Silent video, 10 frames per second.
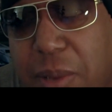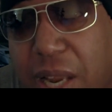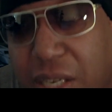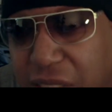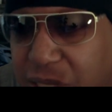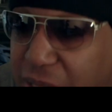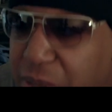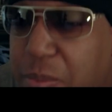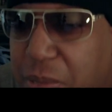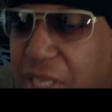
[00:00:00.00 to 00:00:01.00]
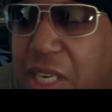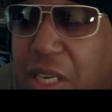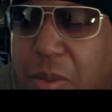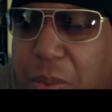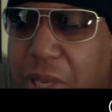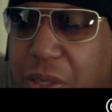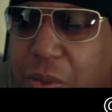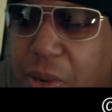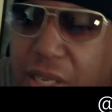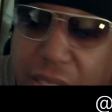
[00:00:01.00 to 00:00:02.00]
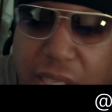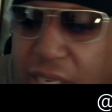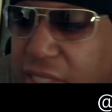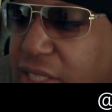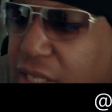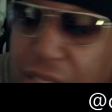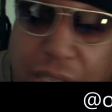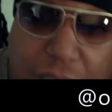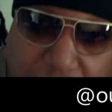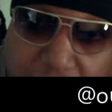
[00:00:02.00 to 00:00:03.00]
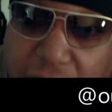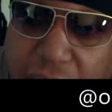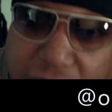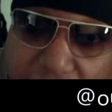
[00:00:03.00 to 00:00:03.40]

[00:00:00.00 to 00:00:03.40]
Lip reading: about it because he did it the political way because, like I said, he doesn't get